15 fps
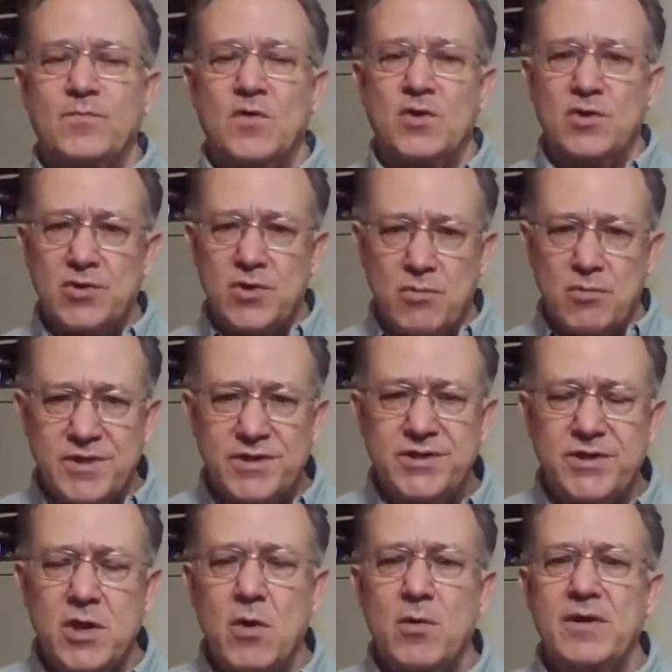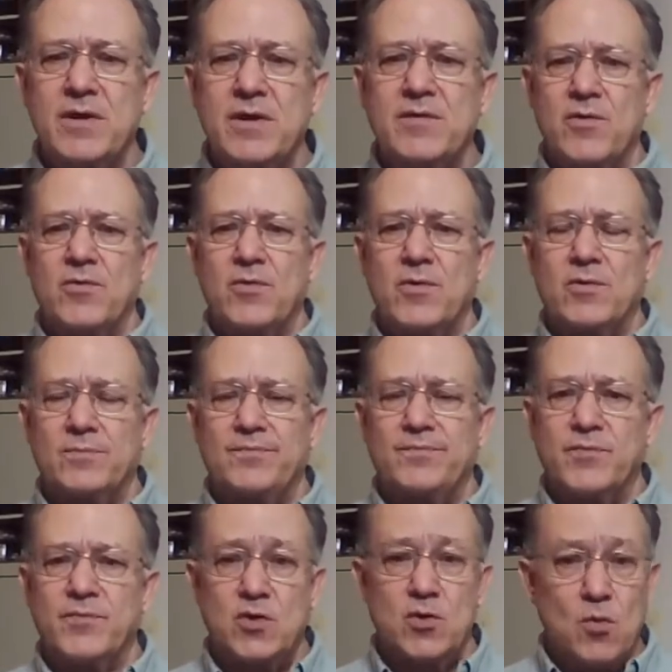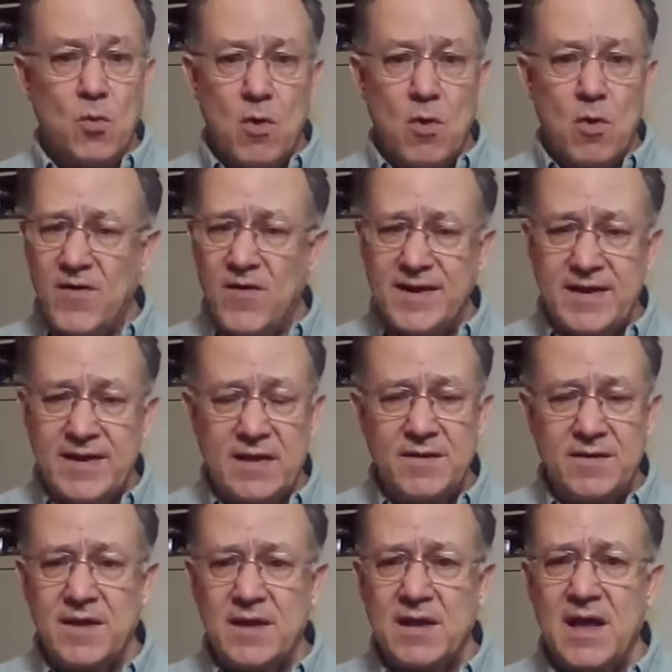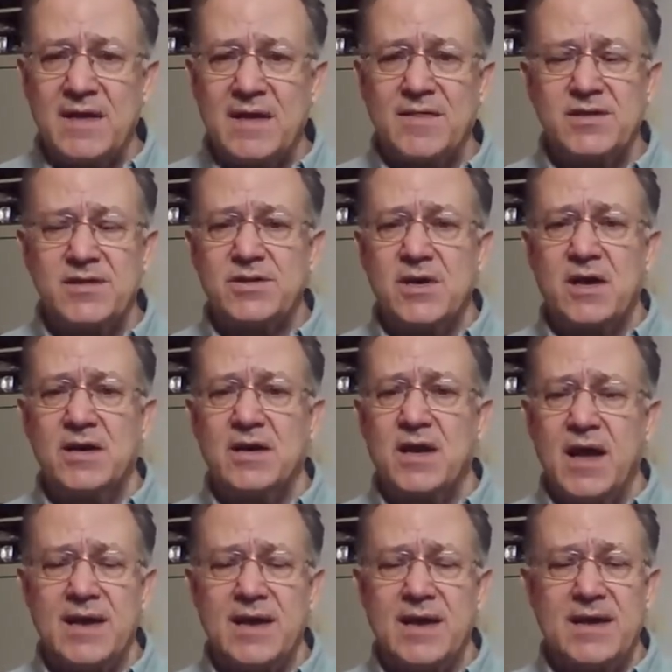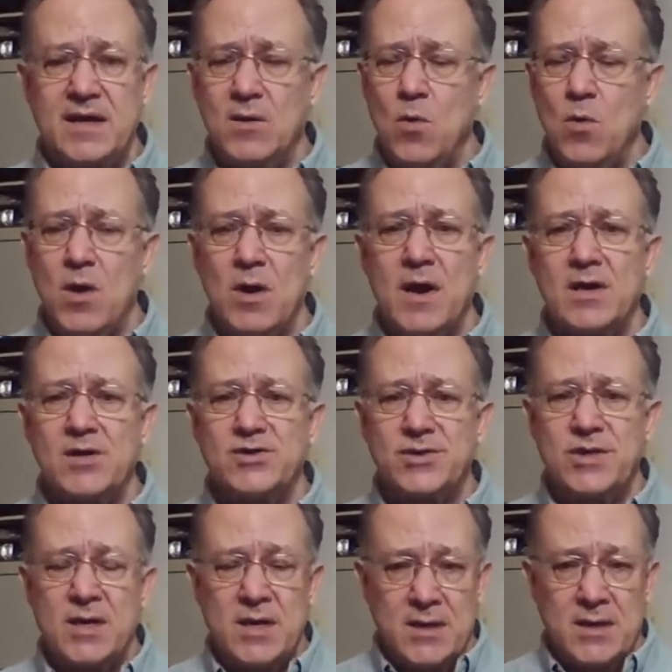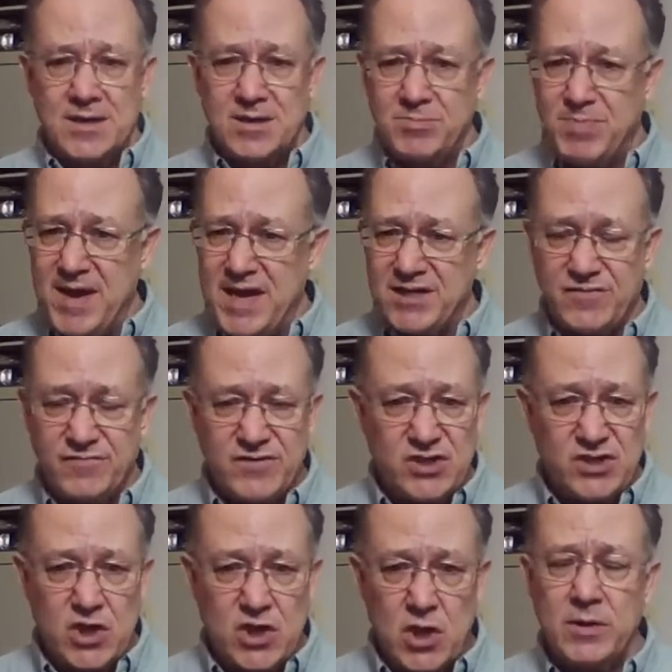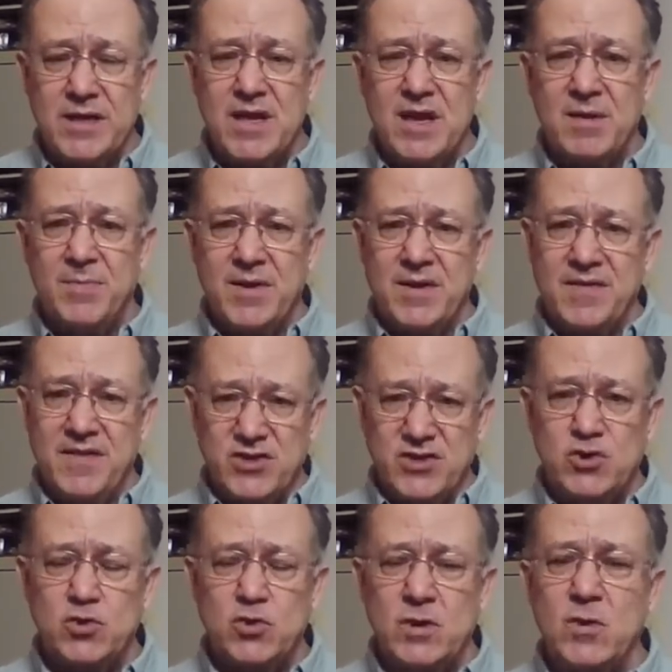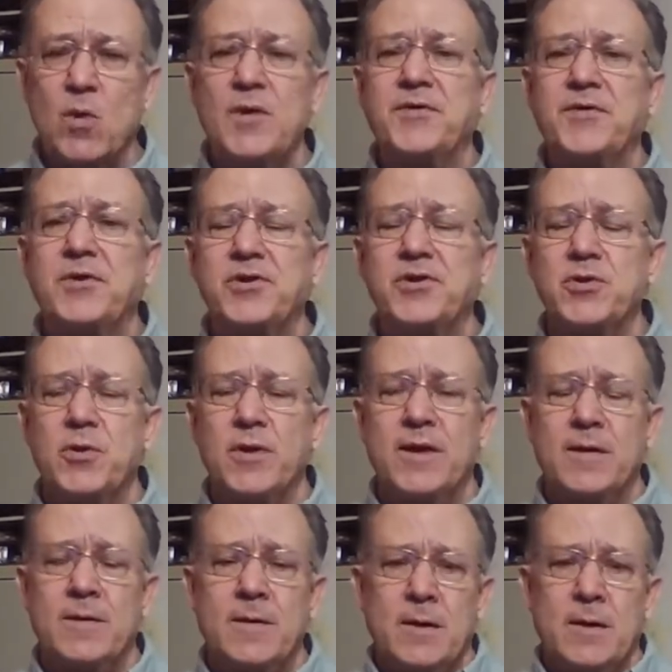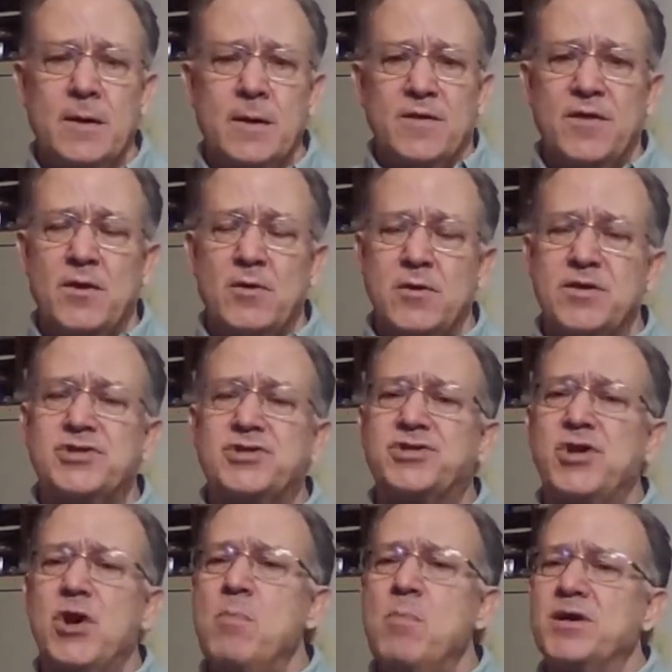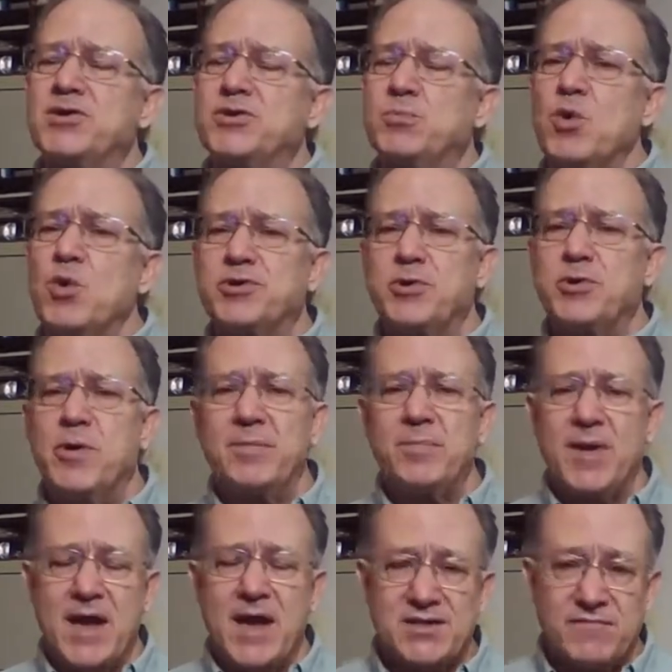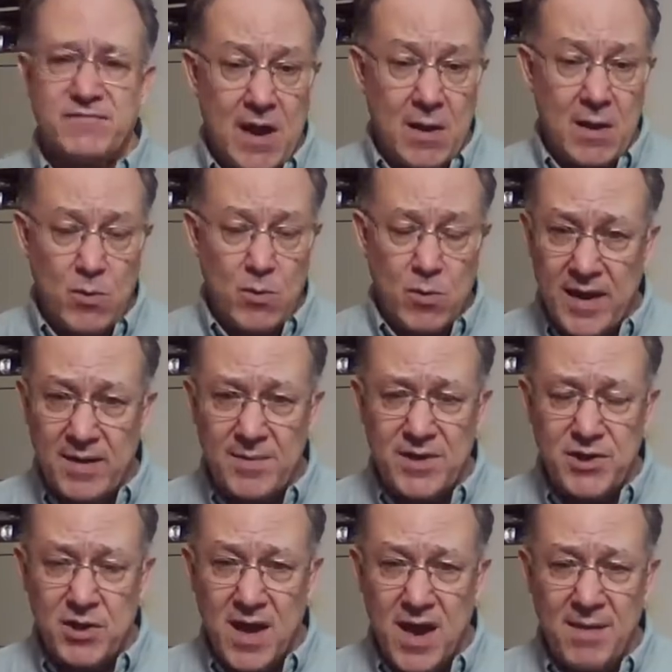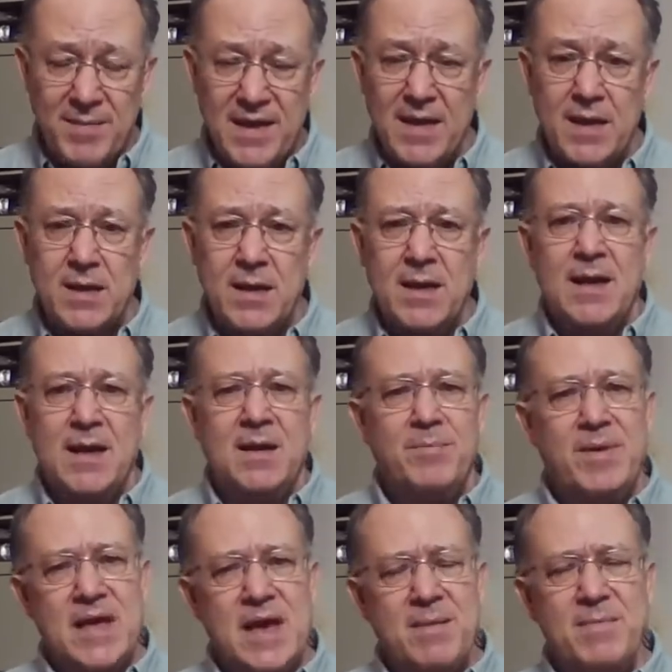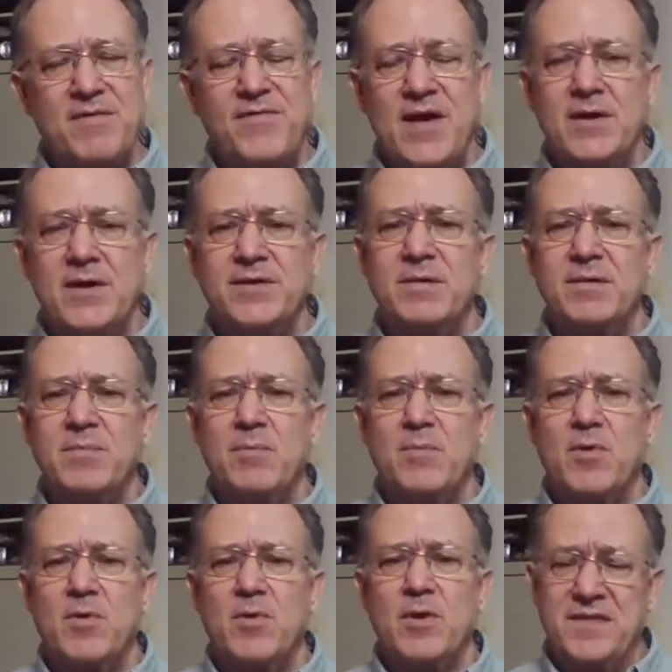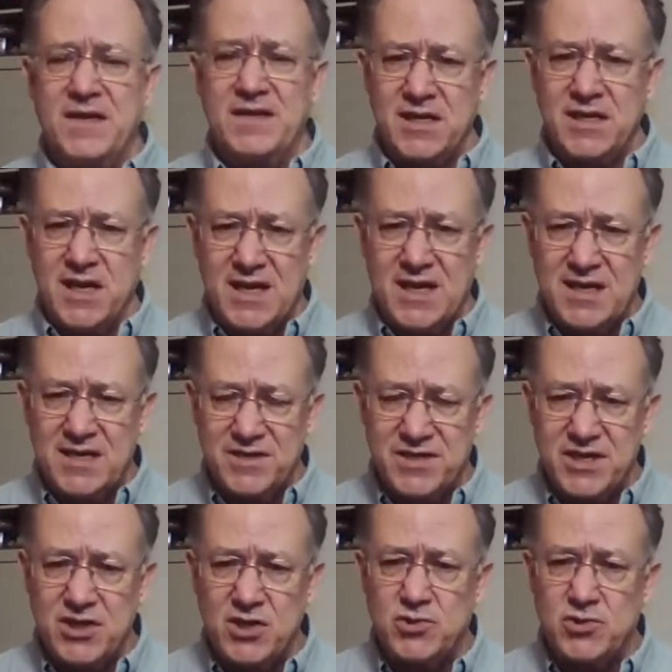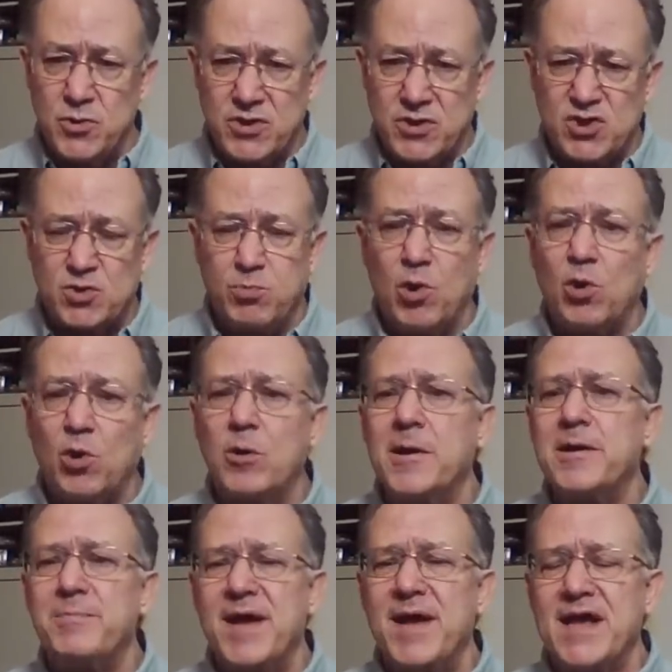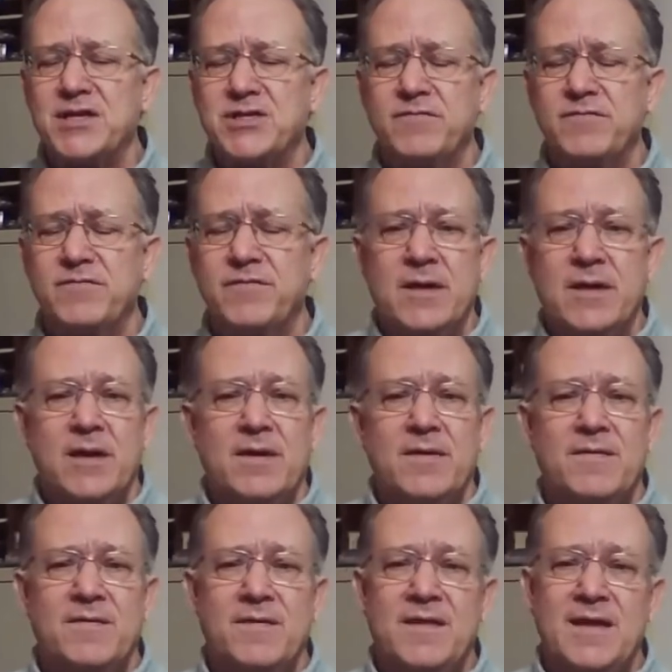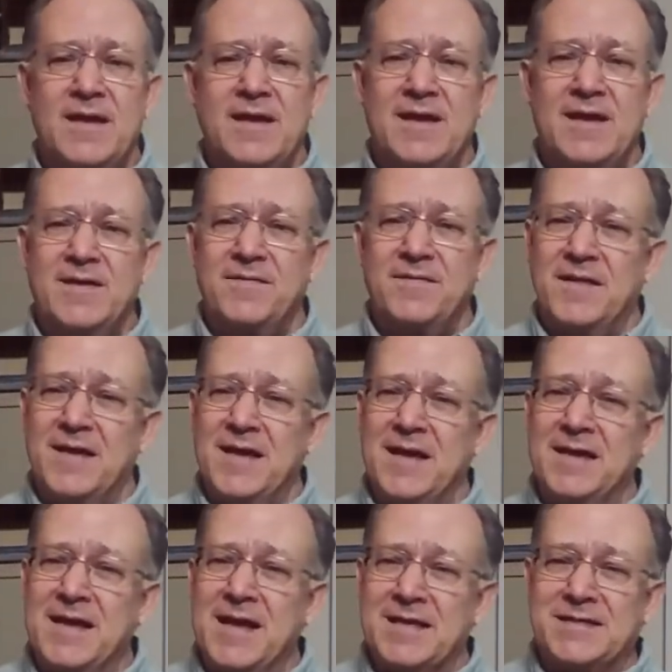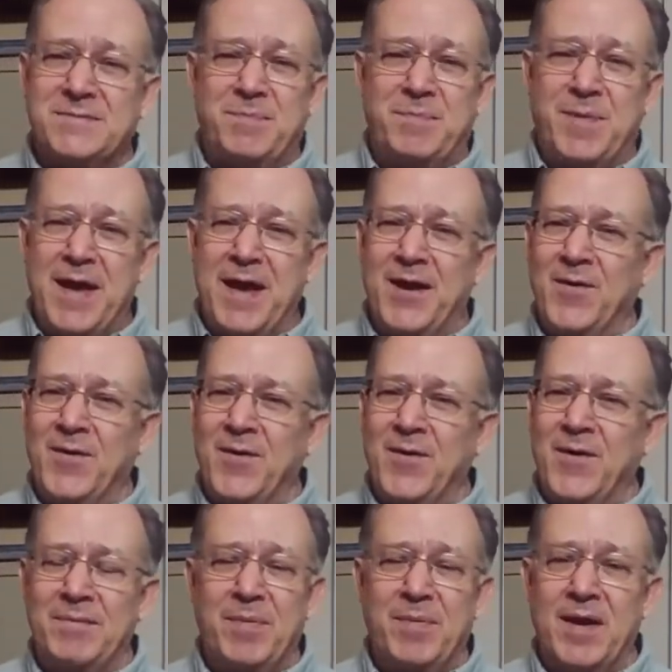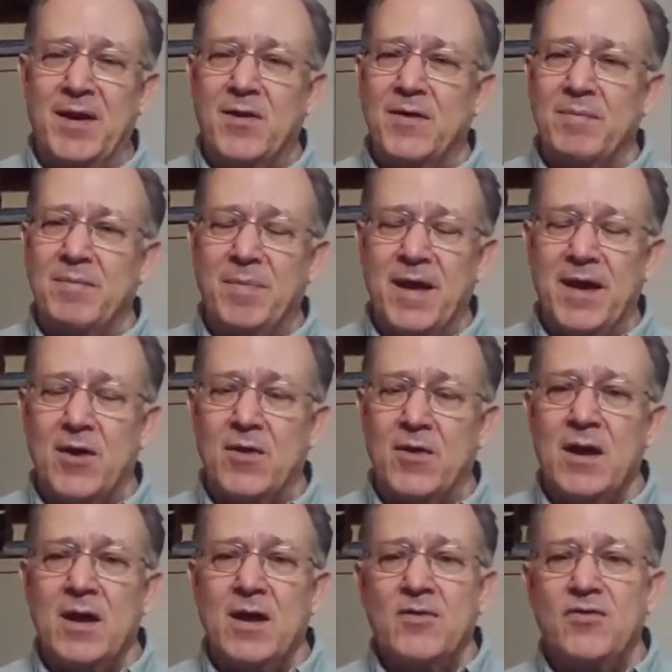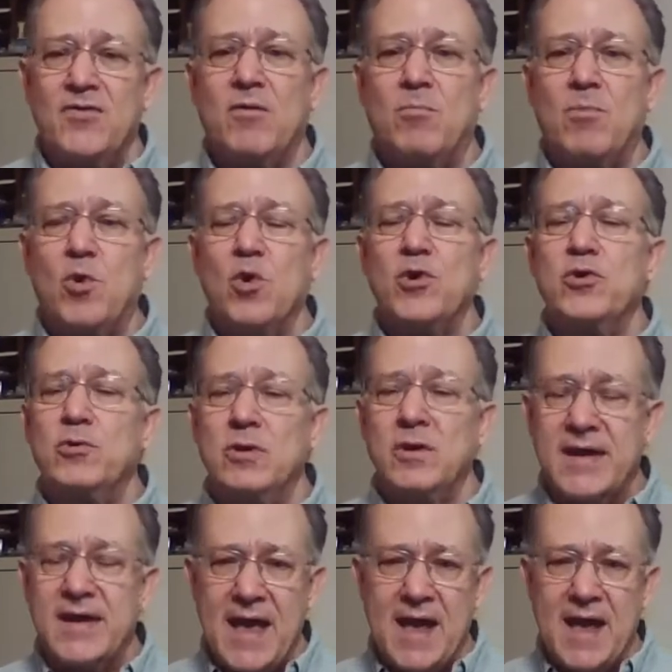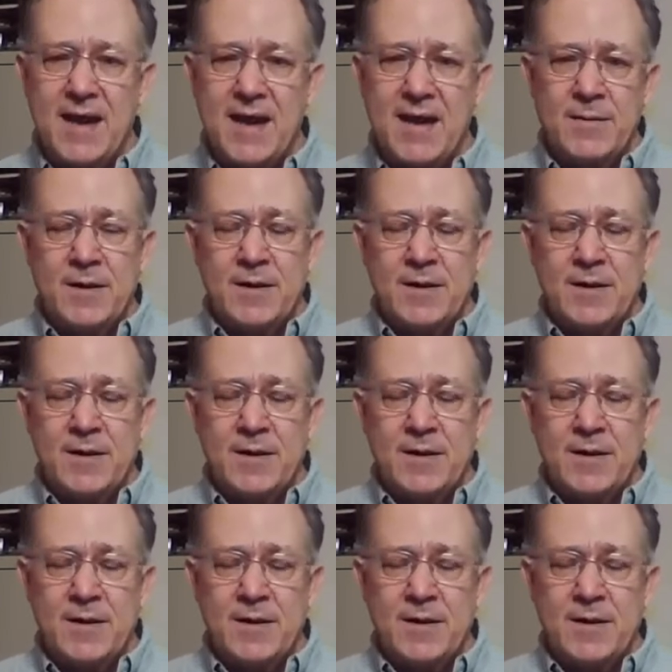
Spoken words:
you don't need to go any further. You won't find anything like this online anywhere else. Onpassive is the only company that's doing what they're doing. There is so much more to Onpassive. I would recommend you come in, become a founding member, and then to continue to explore Onpassive. It gets better and better and better the more you look at it.